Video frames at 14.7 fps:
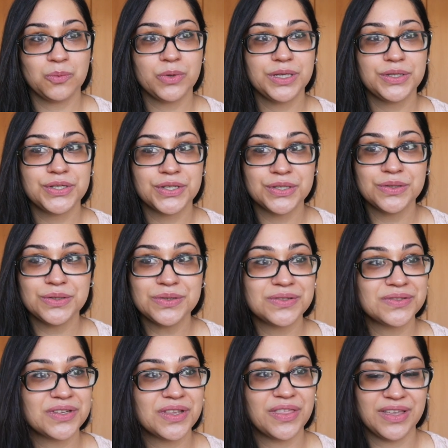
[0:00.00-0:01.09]
And we
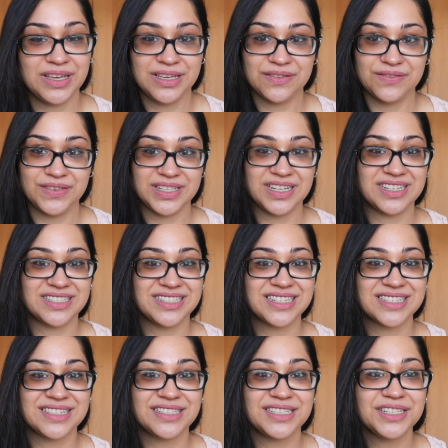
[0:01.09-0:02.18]
choose to think of it
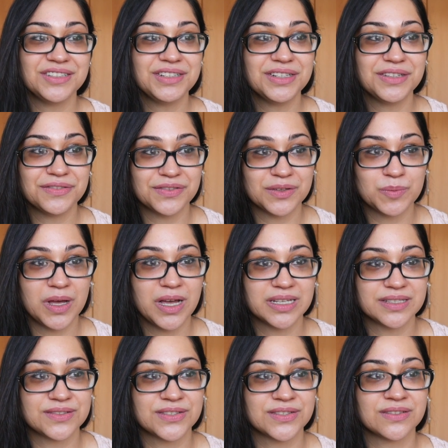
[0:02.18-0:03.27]
as exterior from
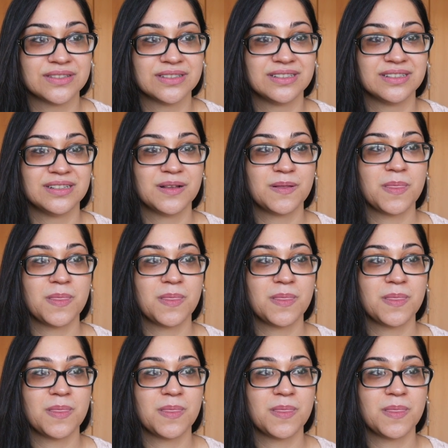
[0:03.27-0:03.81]
us